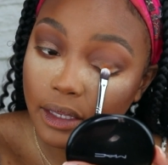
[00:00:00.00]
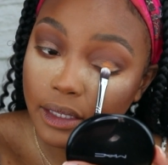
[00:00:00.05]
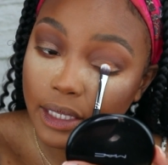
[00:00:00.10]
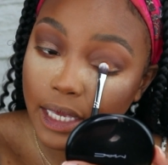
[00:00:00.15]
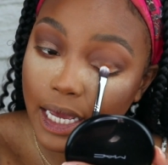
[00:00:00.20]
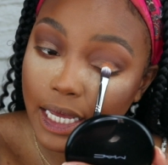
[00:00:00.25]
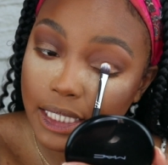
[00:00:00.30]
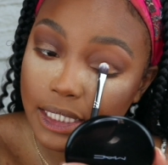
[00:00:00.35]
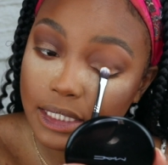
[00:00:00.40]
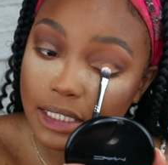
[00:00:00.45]

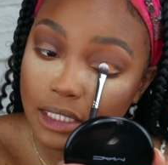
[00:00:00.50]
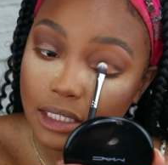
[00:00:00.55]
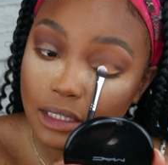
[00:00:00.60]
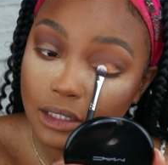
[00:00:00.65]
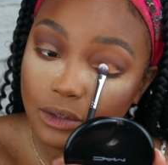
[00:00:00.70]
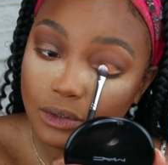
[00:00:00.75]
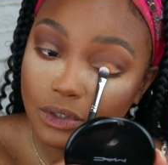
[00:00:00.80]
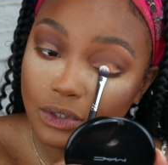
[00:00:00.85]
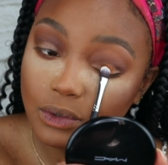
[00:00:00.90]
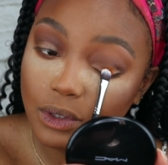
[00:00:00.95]
Yeah, this is a
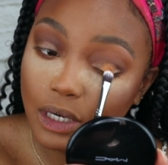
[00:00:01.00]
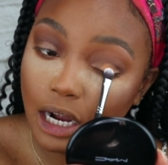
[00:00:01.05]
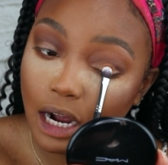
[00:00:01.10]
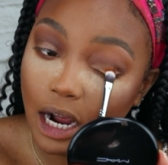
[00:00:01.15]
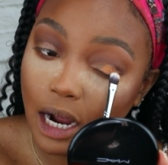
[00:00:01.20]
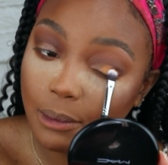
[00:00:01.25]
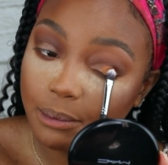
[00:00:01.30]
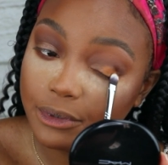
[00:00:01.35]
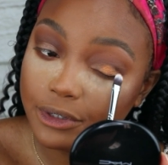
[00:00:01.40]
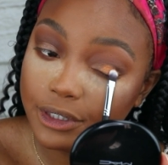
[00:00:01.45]
little too
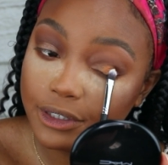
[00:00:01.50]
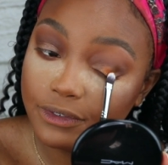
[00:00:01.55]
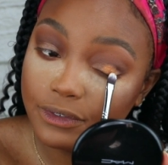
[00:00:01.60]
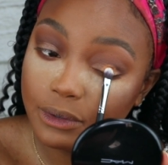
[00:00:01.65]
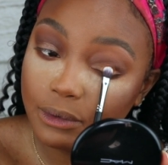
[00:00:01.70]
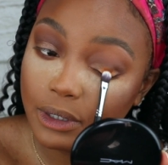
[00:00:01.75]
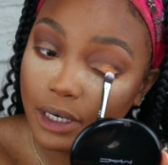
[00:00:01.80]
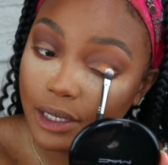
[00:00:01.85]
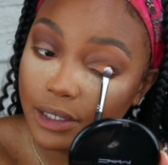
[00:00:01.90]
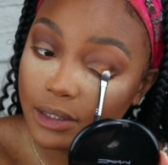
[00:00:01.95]
coppery for
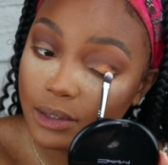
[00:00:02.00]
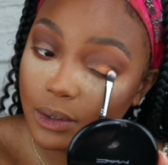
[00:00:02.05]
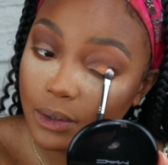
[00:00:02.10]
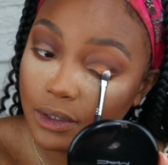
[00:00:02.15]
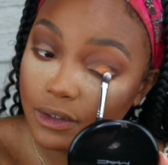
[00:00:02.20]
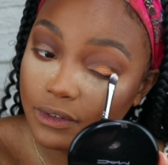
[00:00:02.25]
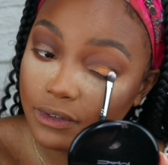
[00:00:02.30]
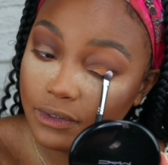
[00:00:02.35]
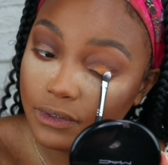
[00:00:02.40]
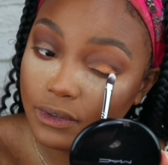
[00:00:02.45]
what I was
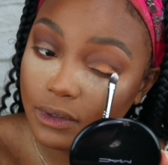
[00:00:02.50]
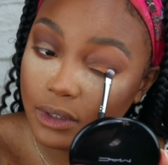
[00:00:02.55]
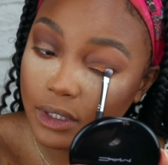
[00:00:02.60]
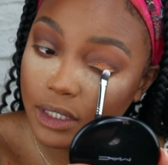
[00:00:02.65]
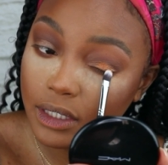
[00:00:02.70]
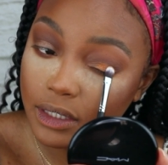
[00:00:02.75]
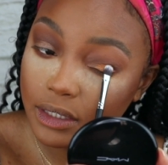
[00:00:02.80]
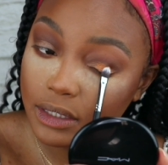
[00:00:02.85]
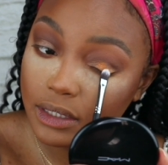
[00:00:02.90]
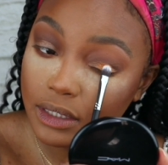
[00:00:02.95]
going
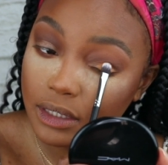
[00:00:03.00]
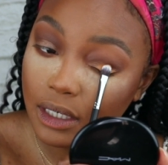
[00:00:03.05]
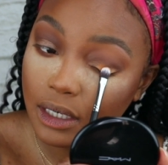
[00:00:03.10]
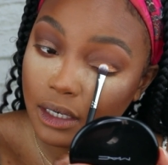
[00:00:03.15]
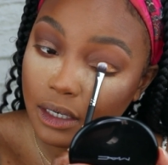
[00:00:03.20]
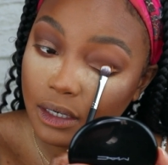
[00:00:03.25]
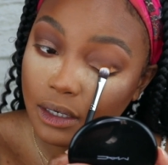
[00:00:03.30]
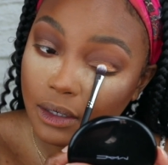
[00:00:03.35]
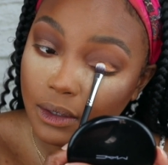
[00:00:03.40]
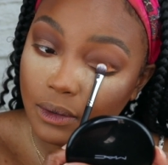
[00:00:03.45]
for.
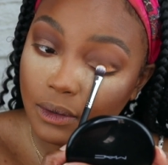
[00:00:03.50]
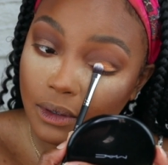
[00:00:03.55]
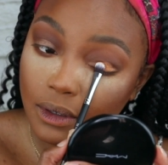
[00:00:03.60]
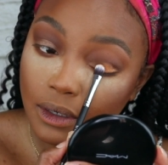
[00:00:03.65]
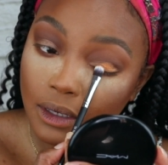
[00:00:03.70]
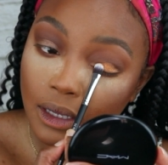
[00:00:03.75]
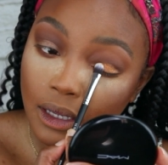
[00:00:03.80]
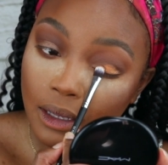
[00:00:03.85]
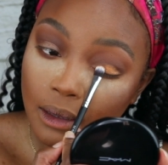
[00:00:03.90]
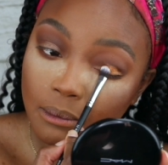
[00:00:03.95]
So,
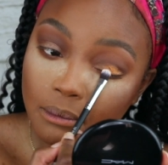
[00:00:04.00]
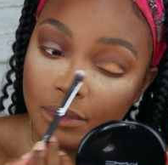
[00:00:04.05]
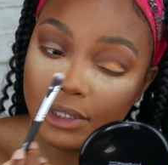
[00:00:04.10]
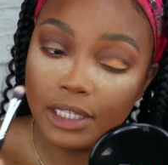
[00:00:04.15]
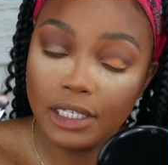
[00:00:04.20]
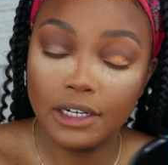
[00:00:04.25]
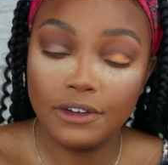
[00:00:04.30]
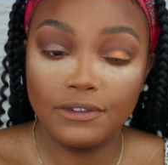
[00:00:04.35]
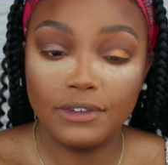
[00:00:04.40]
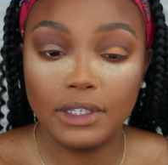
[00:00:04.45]
but
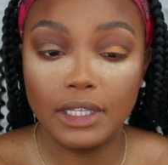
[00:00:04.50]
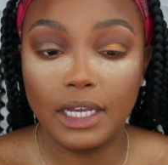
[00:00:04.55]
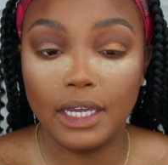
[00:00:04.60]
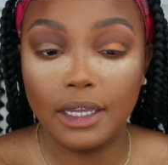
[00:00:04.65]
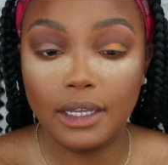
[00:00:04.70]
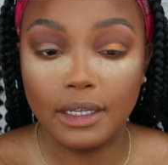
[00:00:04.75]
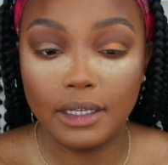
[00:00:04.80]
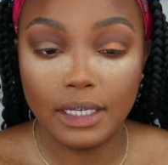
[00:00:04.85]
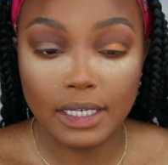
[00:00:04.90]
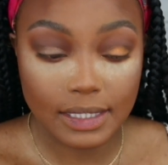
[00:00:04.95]
then I feel
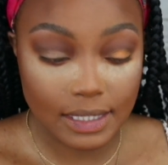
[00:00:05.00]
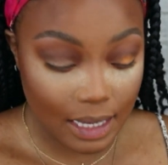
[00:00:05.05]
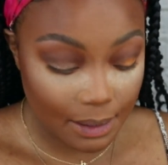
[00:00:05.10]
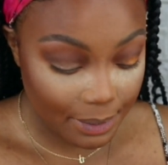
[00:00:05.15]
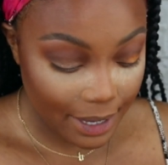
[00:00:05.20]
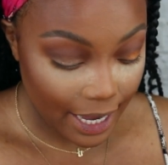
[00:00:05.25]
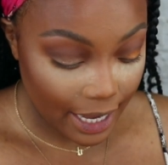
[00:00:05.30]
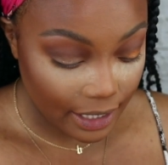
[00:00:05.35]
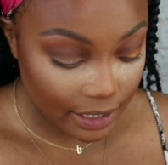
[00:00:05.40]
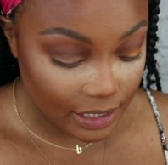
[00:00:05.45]
like, it's not
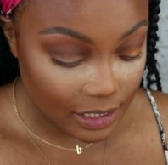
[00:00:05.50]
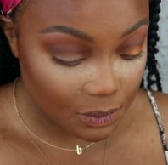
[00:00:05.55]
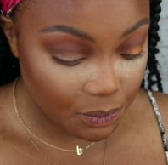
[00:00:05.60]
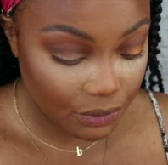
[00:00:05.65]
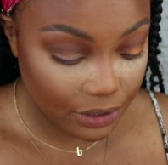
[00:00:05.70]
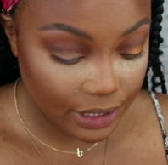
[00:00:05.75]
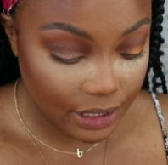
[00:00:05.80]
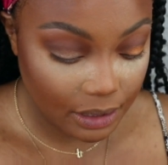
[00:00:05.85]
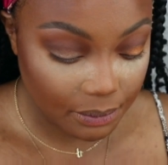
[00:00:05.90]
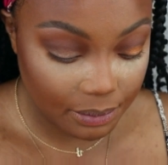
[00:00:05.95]
bad, it's
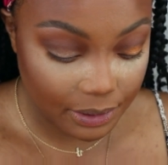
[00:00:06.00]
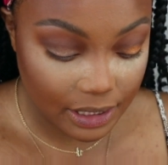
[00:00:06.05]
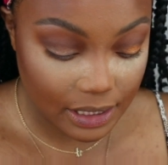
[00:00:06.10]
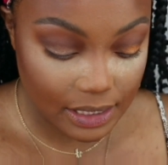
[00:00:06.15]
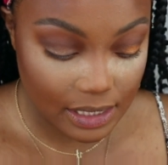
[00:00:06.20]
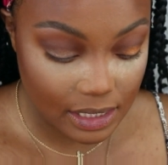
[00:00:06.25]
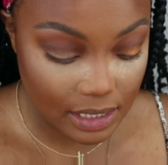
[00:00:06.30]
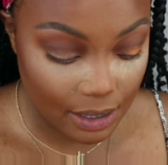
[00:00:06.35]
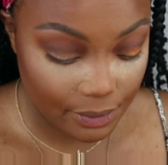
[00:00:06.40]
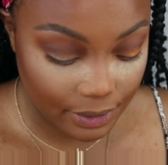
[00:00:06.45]
pretty, but
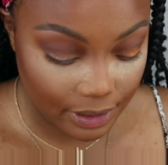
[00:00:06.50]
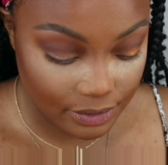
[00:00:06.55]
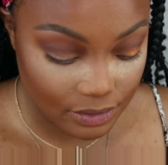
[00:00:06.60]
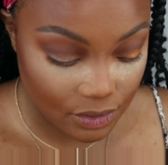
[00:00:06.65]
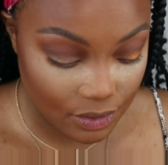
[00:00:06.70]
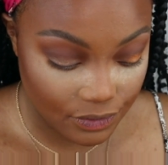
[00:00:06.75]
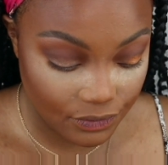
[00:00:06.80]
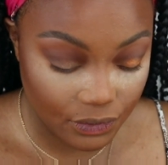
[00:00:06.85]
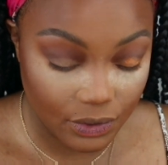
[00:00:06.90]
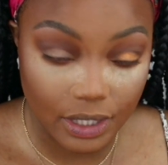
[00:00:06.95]
this is not what I was
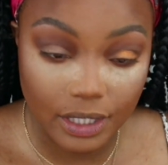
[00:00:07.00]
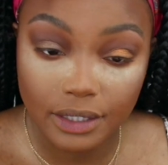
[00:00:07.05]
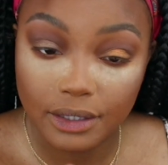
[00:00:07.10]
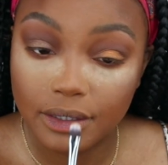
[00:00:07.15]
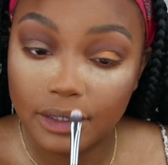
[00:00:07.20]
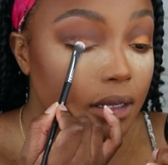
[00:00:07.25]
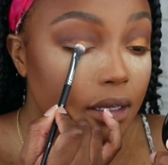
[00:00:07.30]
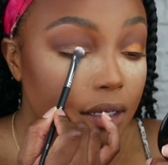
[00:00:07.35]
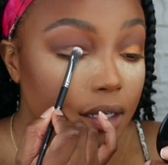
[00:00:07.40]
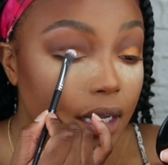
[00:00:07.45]
going for.
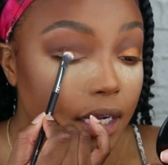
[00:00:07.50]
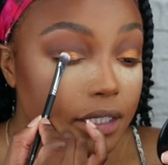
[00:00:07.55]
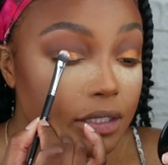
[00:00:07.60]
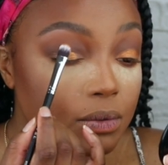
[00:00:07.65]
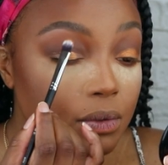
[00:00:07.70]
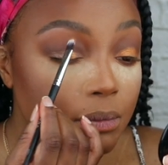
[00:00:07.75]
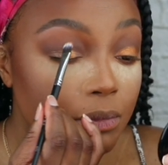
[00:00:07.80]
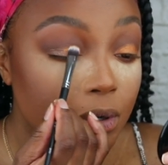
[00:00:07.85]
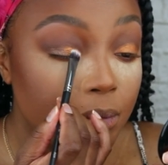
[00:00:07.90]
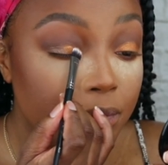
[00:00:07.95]
Yeah, I just
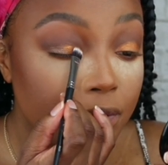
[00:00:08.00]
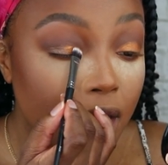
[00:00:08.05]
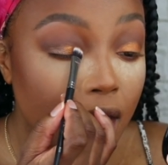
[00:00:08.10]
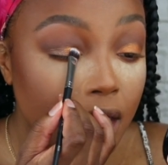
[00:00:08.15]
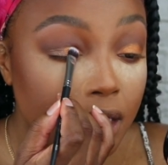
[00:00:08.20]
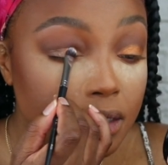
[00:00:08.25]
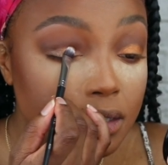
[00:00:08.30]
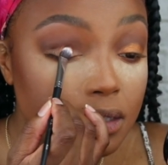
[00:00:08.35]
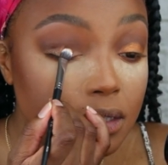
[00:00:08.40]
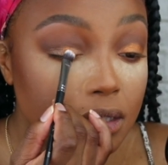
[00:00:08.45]
want more
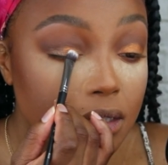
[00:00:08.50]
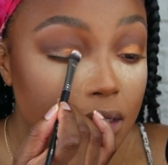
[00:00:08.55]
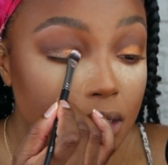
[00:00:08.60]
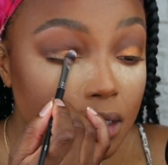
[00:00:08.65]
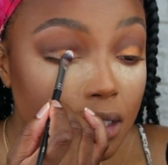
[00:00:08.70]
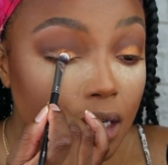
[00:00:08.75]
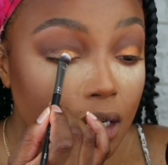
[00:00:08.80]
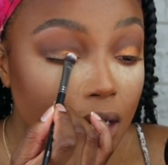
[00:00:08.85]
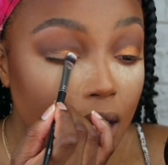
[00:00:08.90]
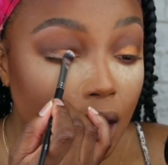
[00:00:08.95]
bronze,
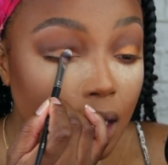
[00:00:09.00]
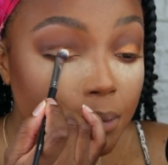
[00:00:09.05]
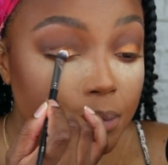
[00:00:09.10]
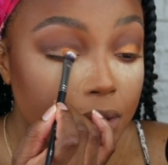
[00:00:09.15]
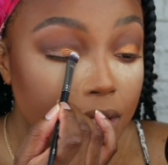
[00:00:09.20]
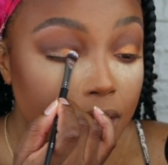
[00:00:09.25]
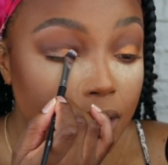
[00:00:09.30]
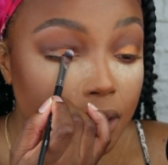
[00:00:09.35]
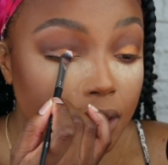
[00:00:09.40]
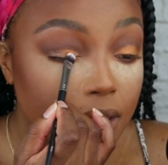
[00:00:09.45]
not
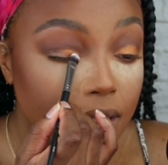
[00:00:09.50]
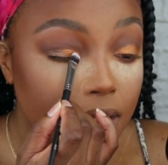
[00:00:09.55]
copper.